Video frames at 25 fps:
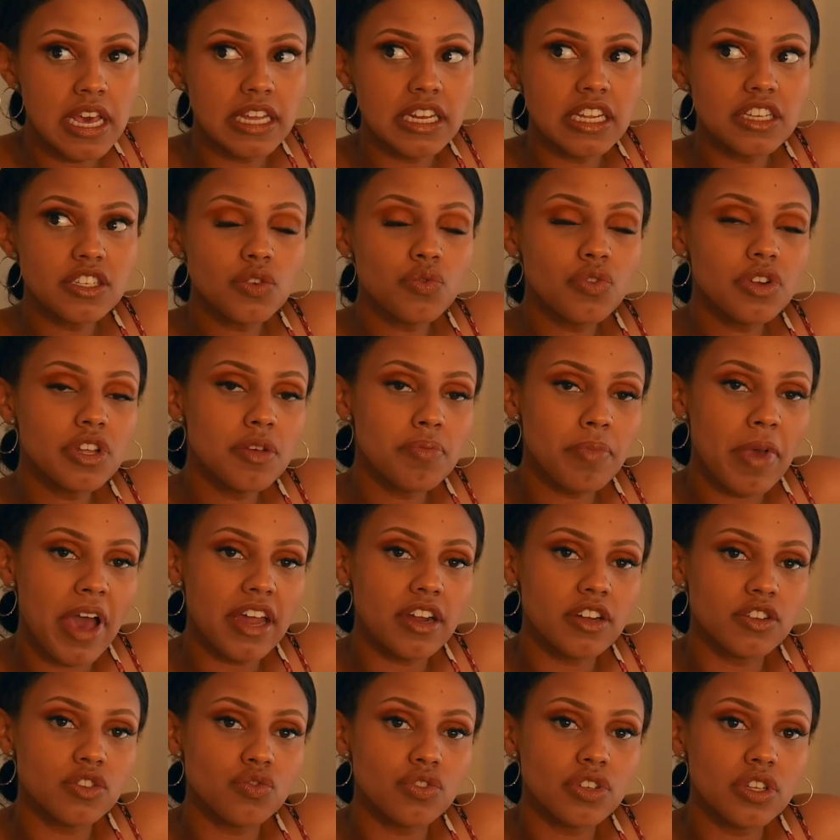It doesn't really
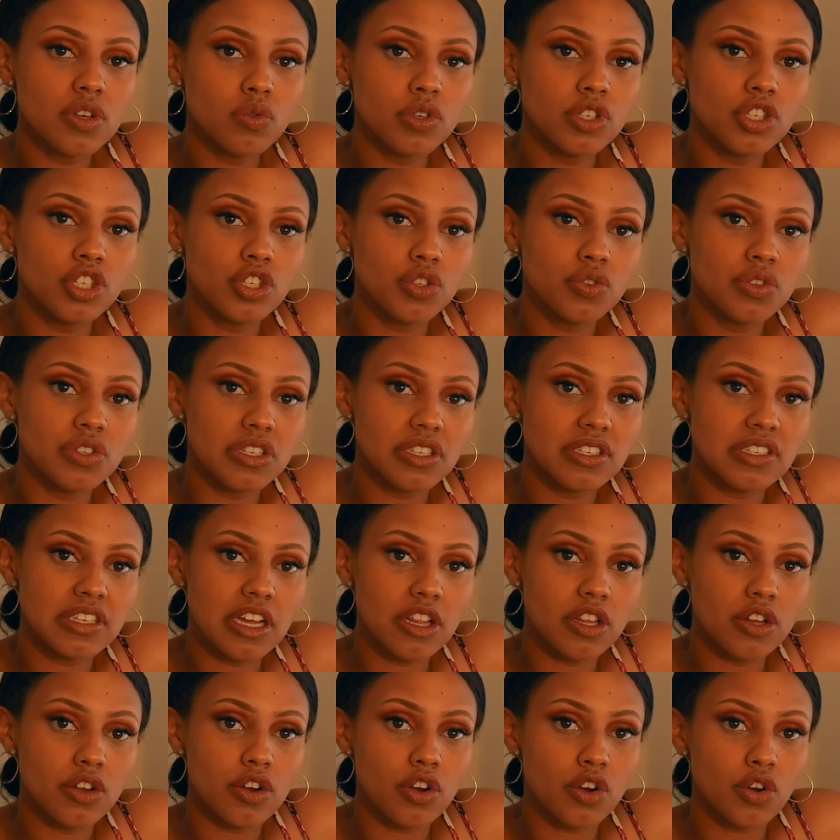matter. It's really what you and the
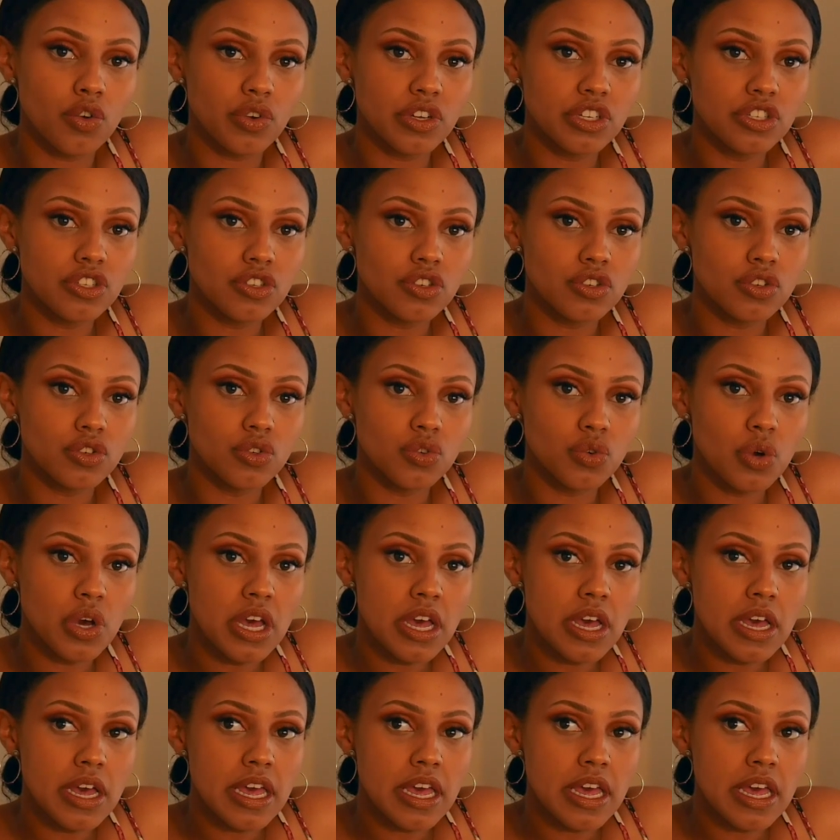seller agree to.